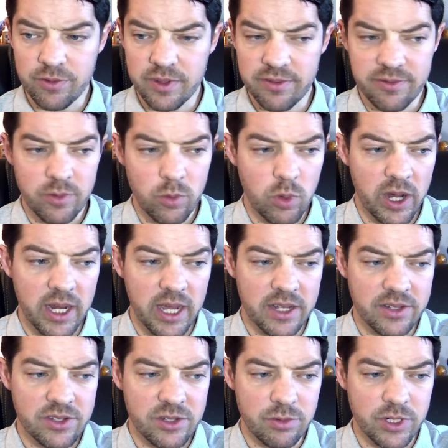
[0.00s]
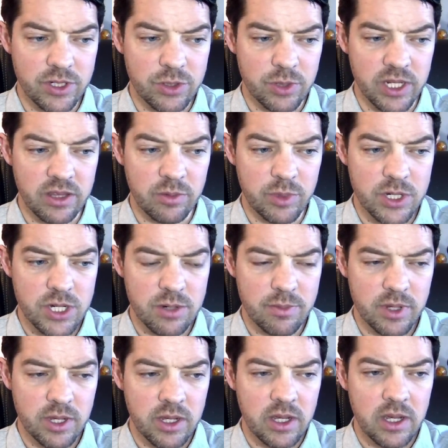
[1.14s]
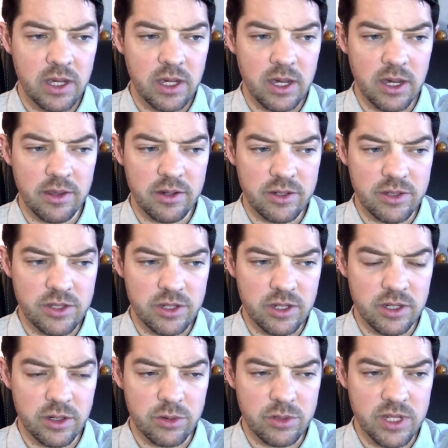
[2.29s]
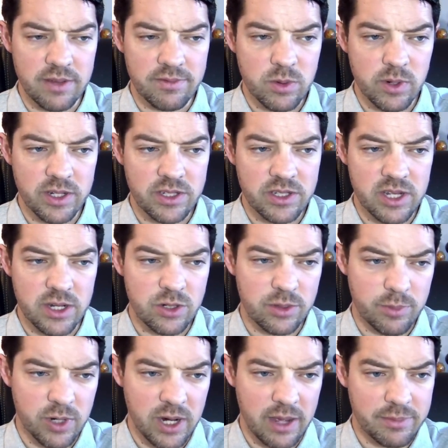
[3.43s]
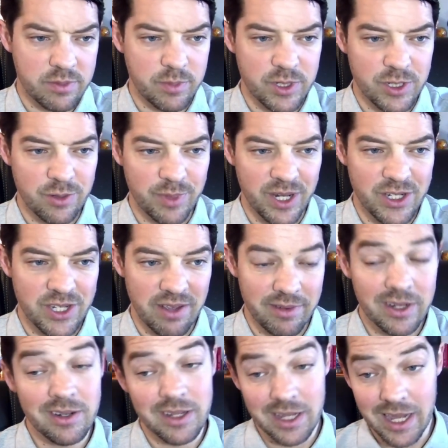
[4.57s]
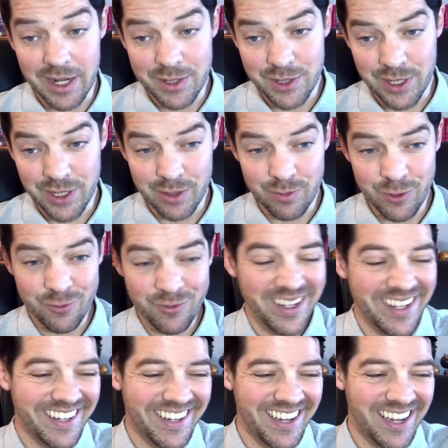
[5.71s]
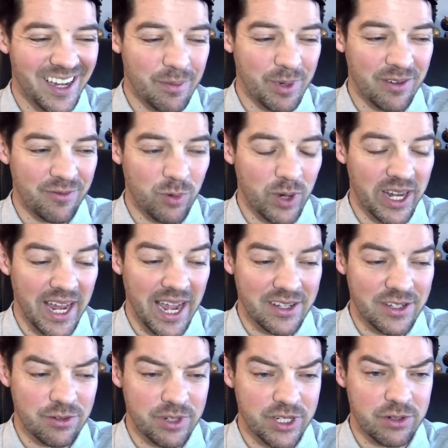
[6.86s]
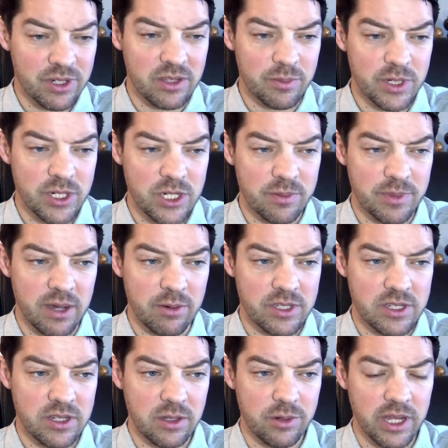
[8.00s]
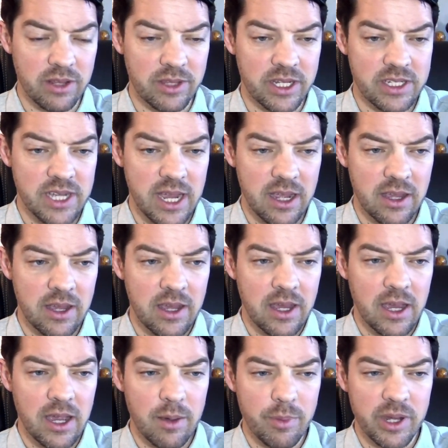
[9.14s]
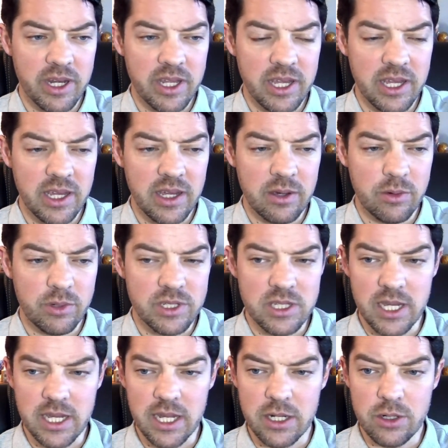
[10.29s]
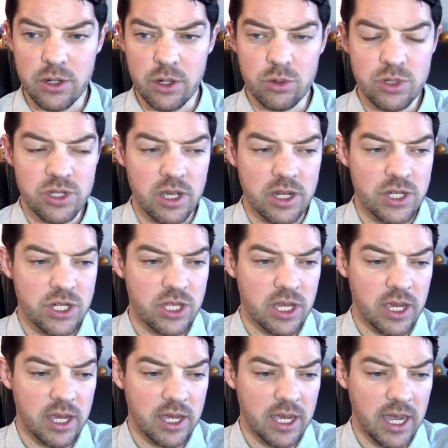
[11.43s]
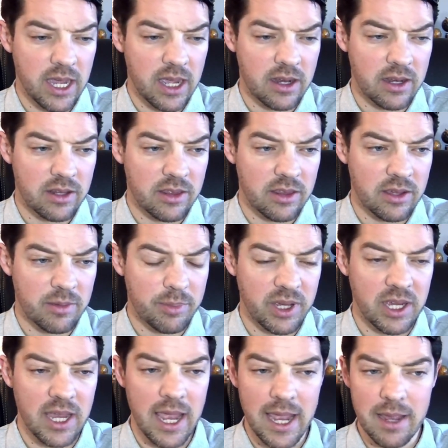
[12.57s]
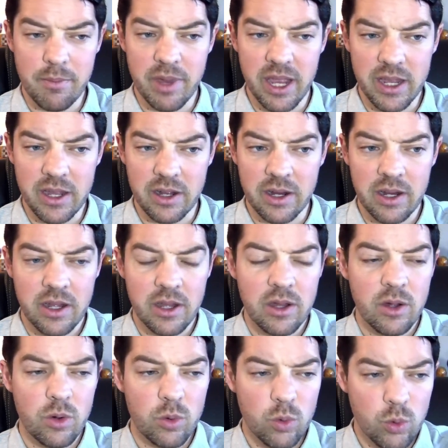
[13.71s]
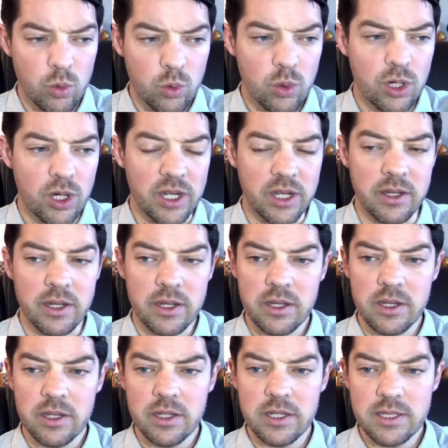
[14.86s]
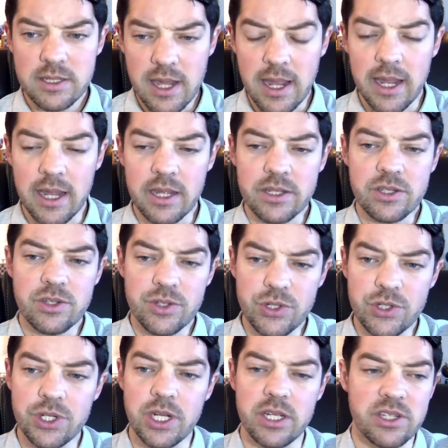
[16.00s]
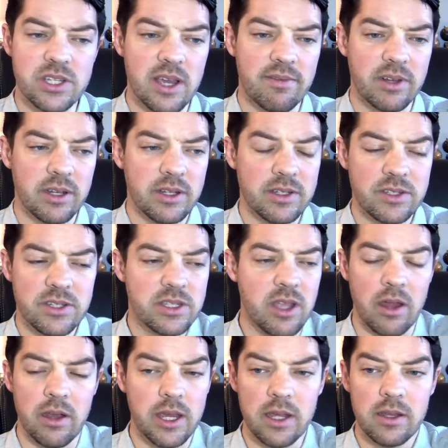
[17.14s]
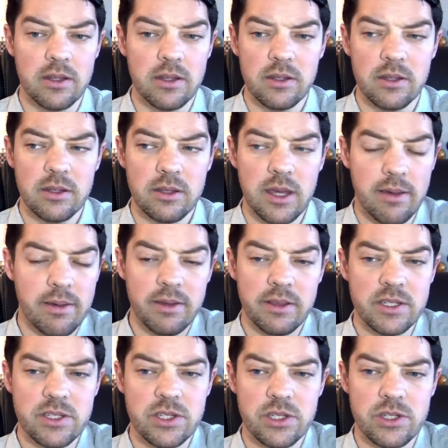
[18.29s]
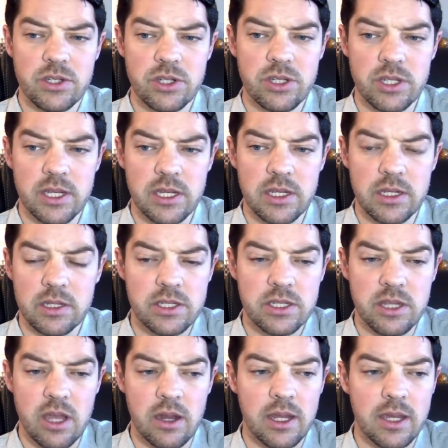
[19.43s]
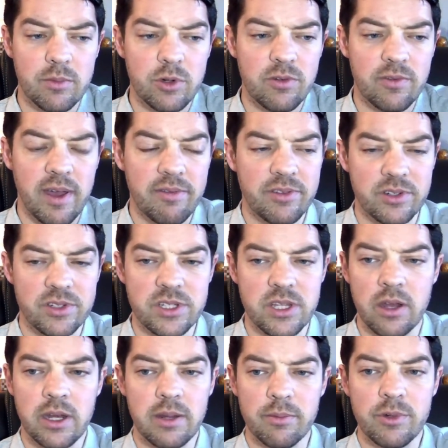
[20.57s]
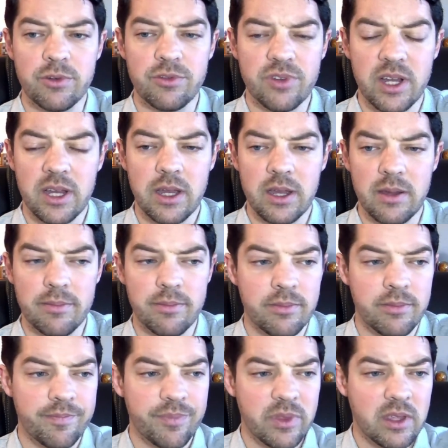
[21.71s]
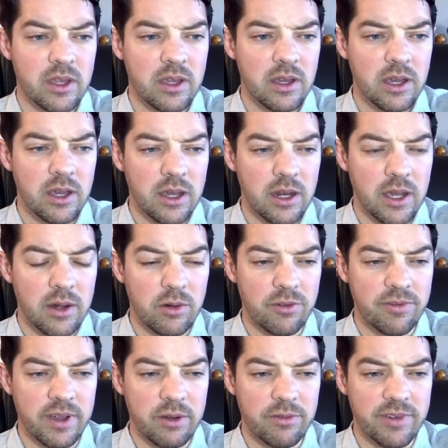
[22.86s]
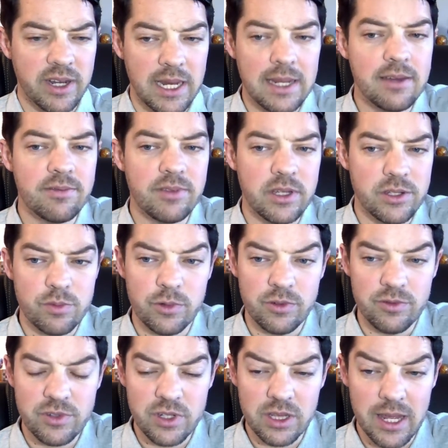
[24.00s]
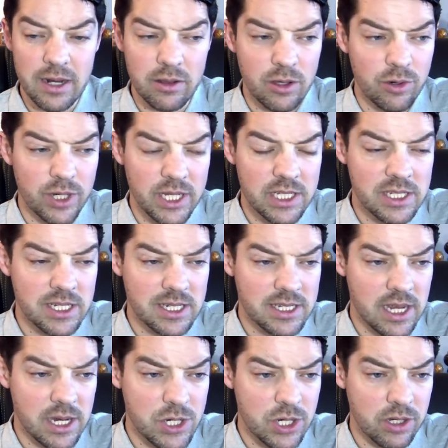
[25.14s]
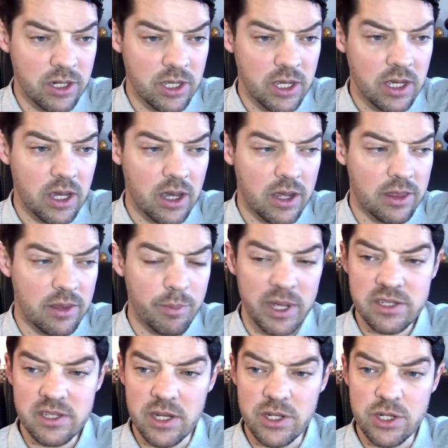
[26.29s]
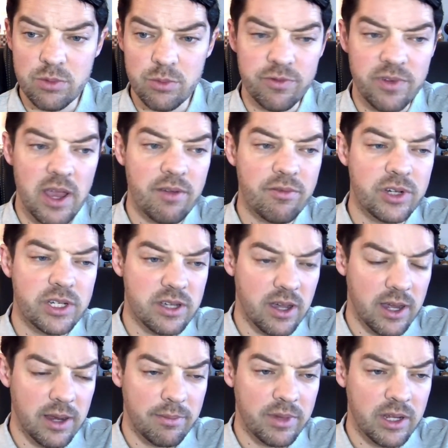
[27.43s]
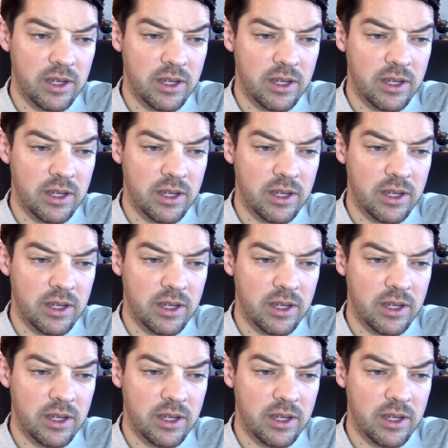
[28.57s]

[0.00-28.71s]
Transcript: If white has to retreat the bishop, there's no safe squares, essentially, perhaps bishop h7, actually a good move. But if white had to retreat the bishop, that would slow down the attack. But he was thinking no such thing. And the big haymaker, rook takes g7, stunning. And this is just stunning move after stunning move. I don't know if I would find any of these moves, let alone in succession, the best engine move every time.